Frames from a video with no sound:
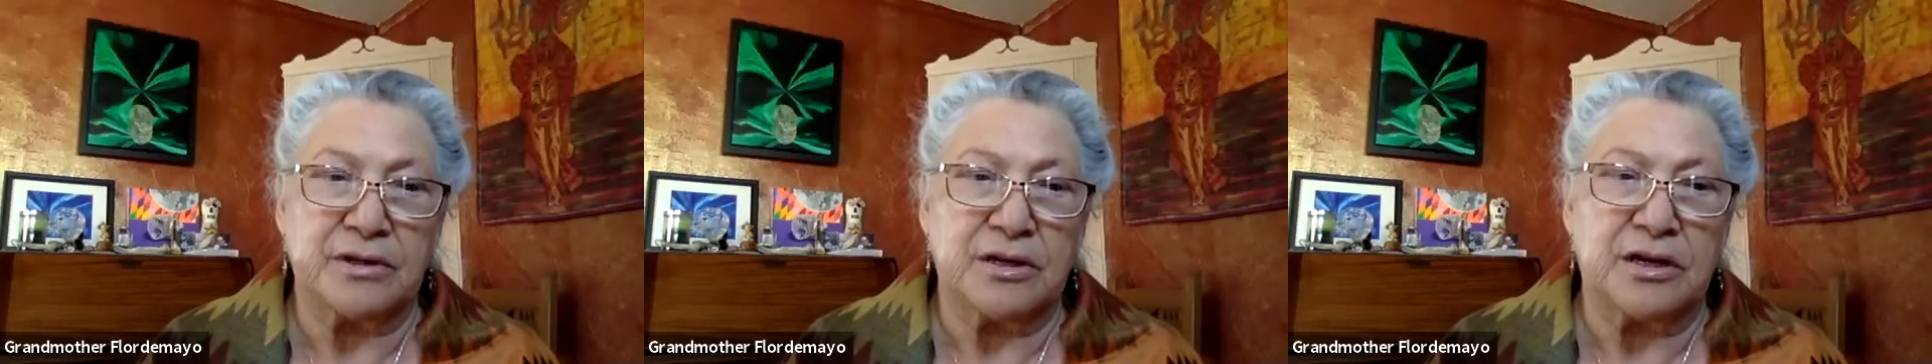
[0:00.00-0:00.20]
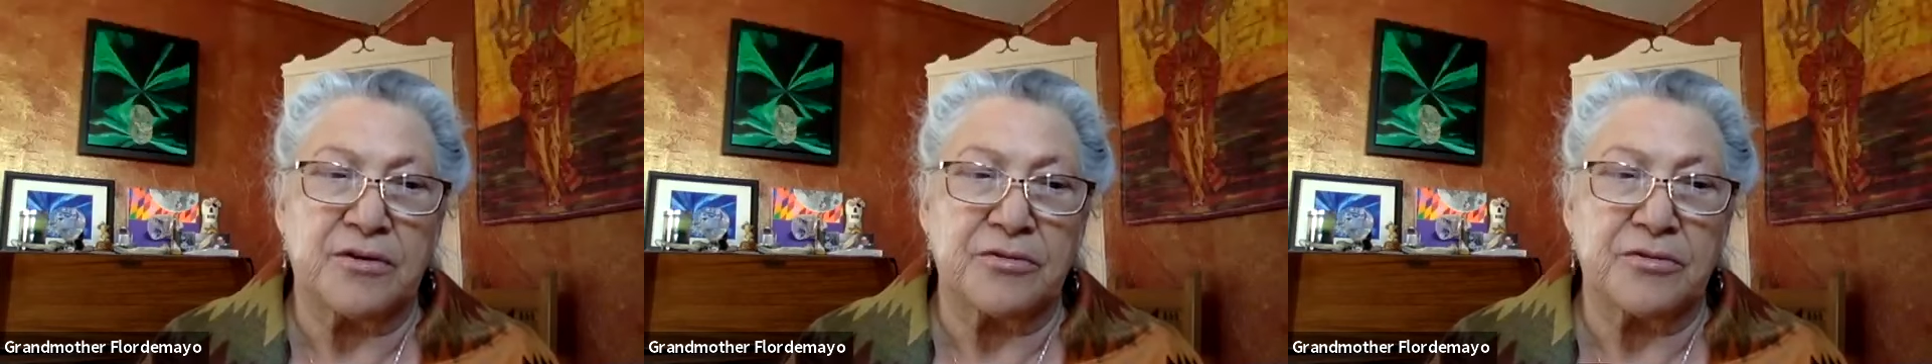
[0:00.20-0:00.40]

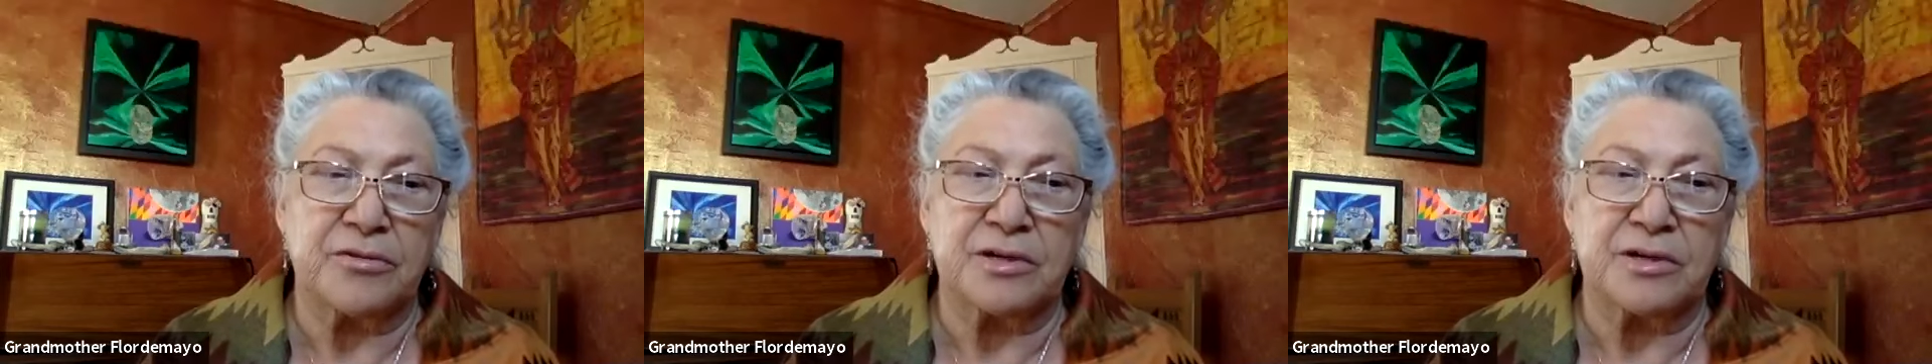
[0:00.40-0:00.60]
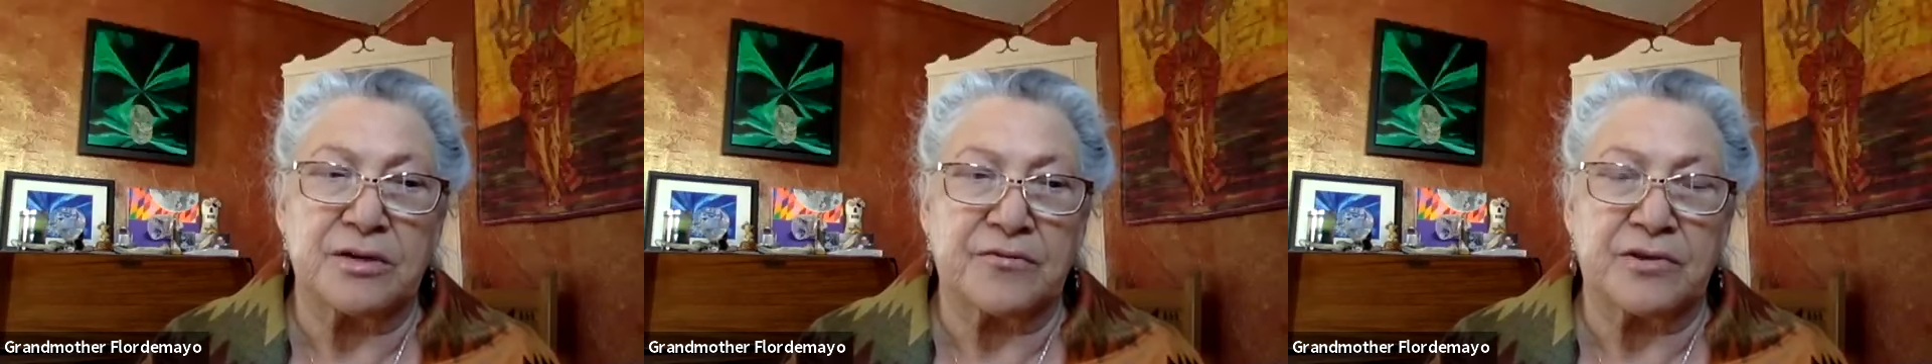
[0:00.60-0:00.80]
other
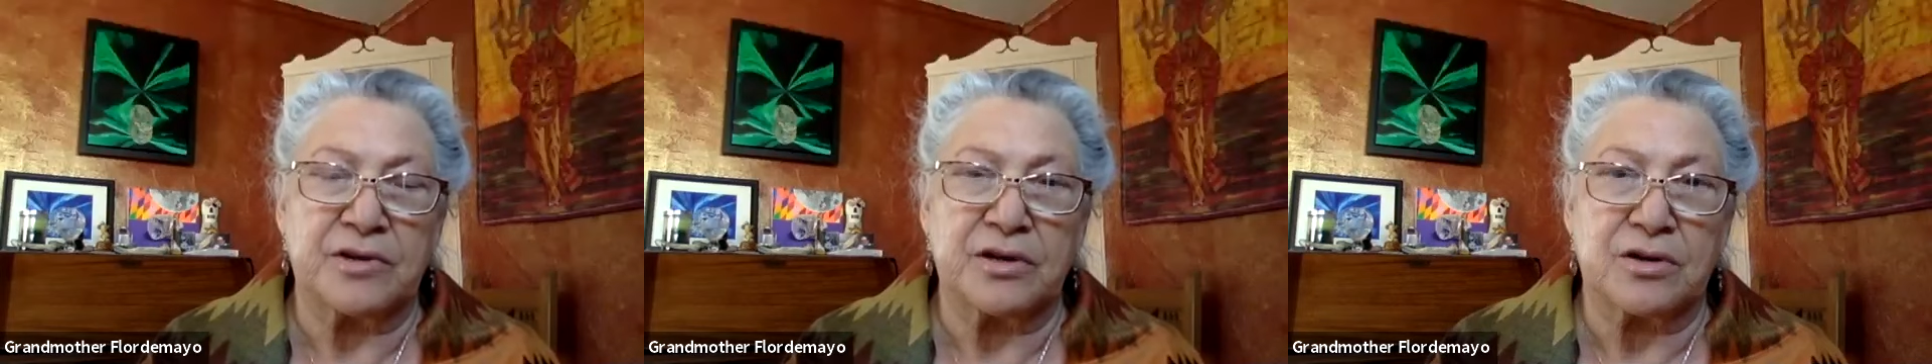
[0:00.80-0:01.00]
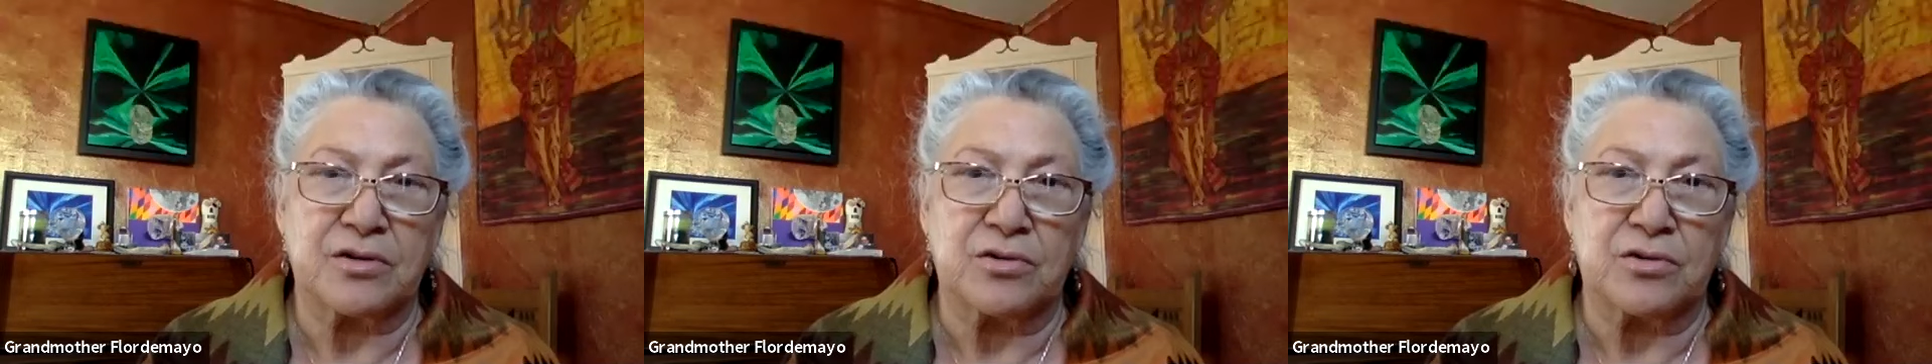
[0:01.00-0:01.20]

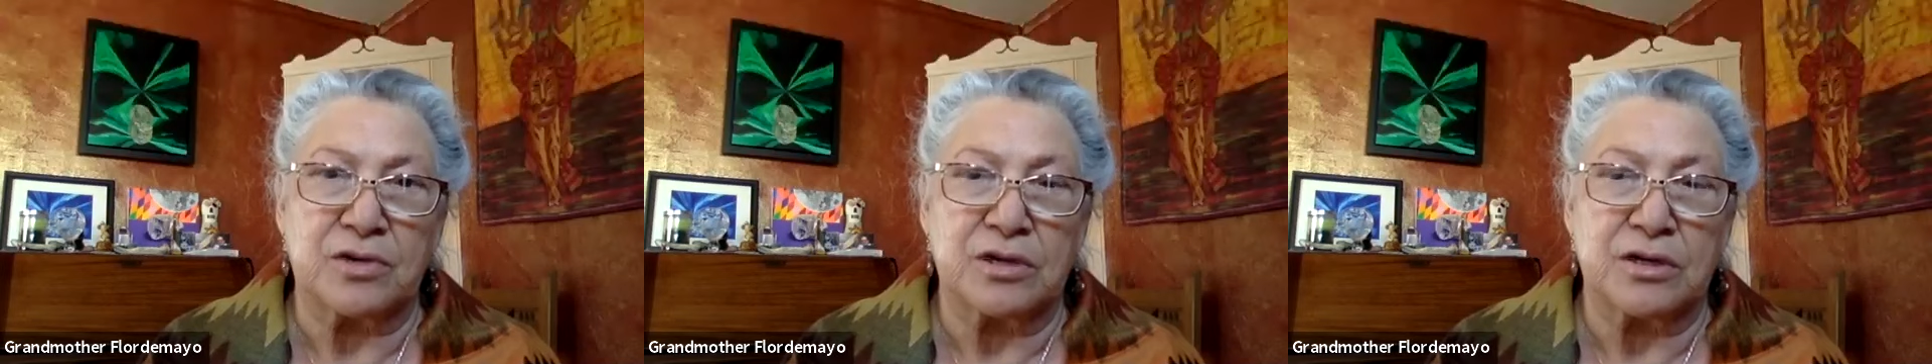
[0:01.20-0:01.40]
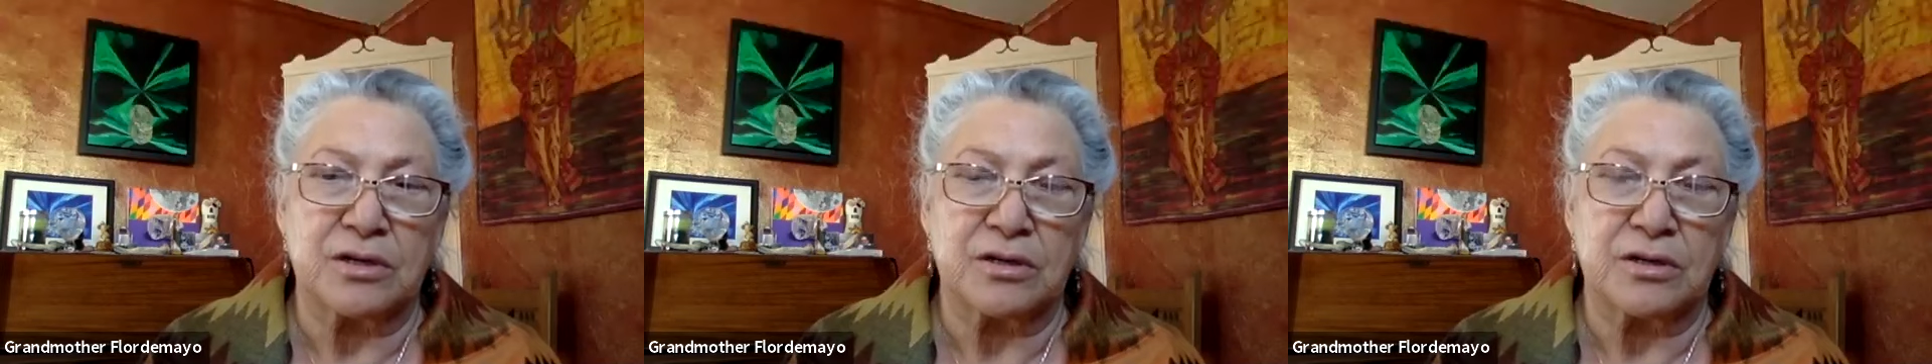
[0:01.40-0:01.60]
different
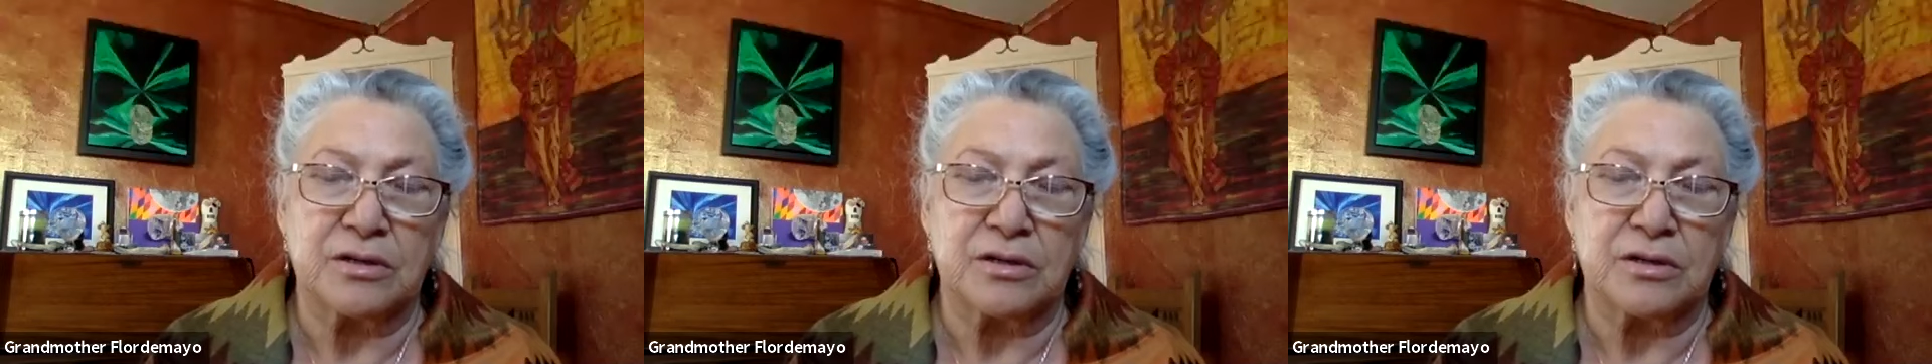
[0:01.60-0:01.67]
corn.